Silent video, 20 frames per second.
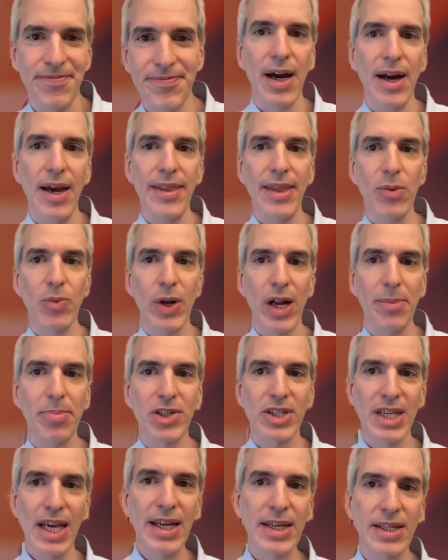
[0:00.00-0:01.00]
And then when I
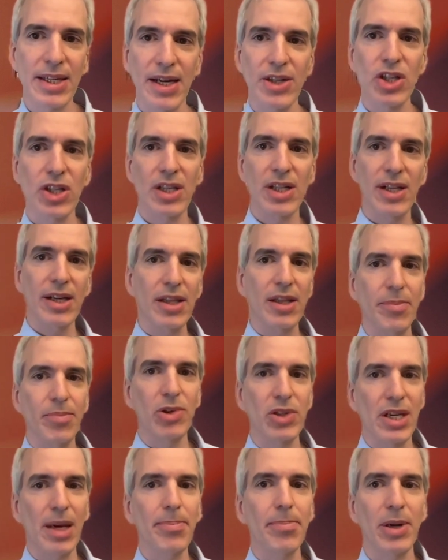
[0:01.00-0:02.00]
present, I just click the
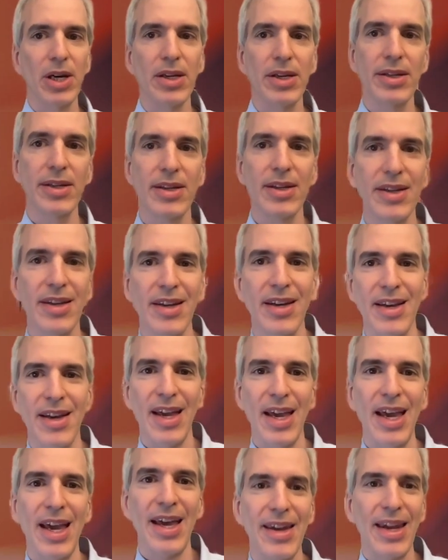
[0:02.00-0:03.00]
present button,
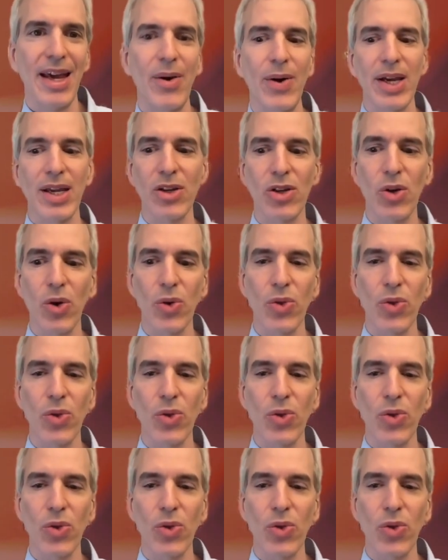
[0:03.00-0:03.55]
and now I can go